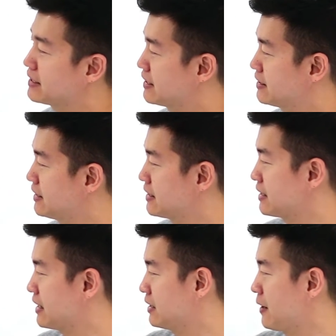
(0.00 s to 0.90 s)
x-axis
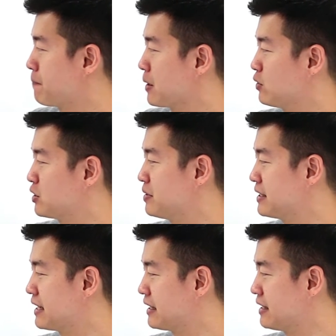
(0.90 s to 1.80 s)
side, which
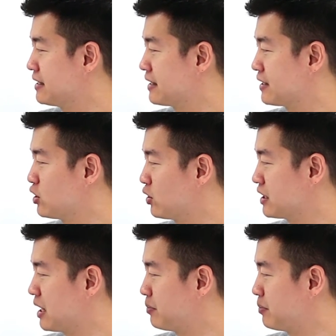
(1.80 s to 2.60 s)
means that this is not